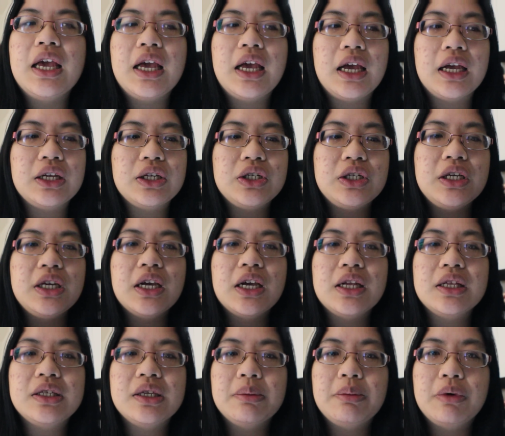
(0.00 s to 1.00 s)
And she
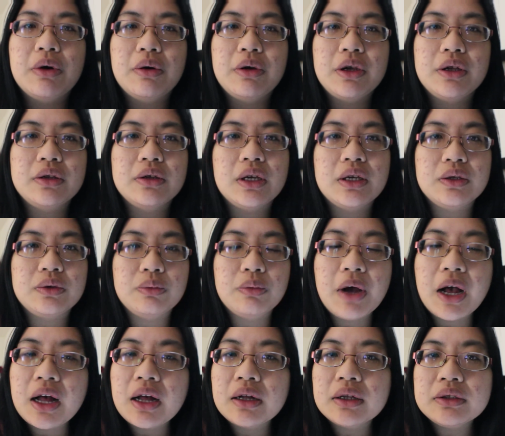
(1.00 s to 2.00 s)
ends up going as
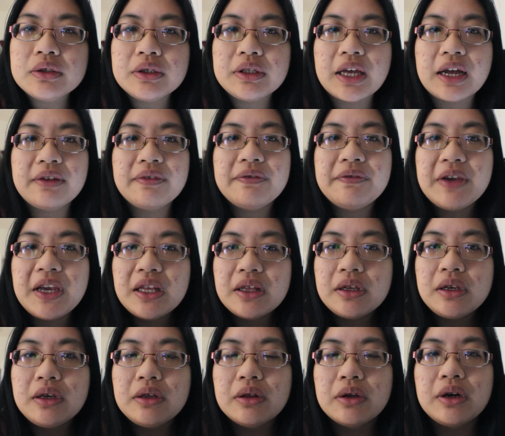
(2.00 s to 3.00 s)
well to that
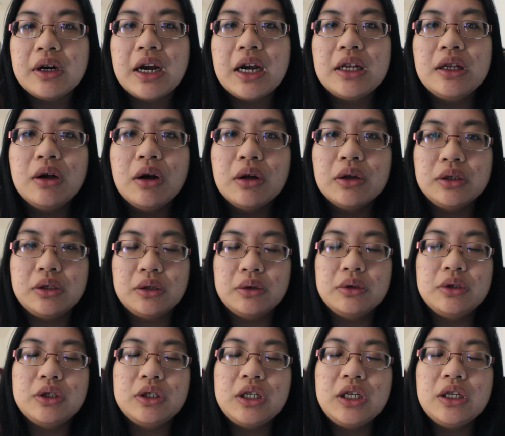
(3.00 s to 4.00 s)
faith healer, and
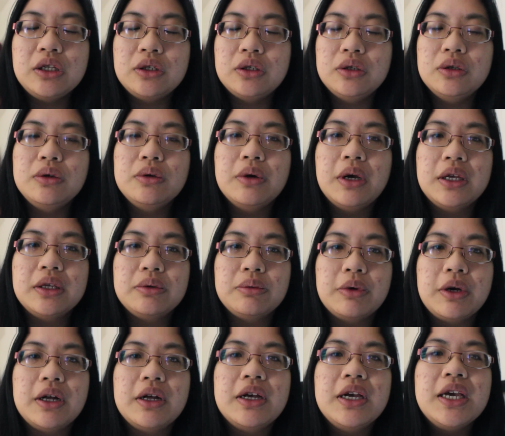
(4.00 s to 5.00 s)
also she too as
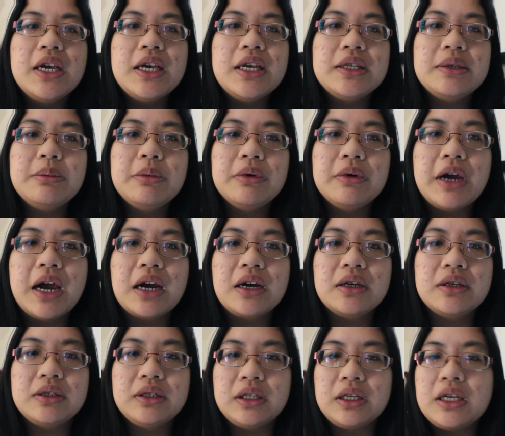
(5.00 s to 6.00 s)
well is
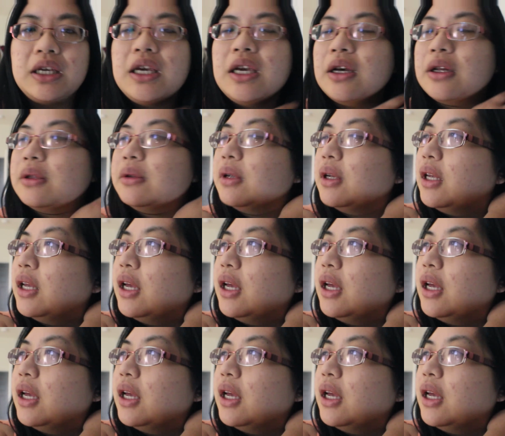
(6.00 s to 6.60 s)
miraculously healed.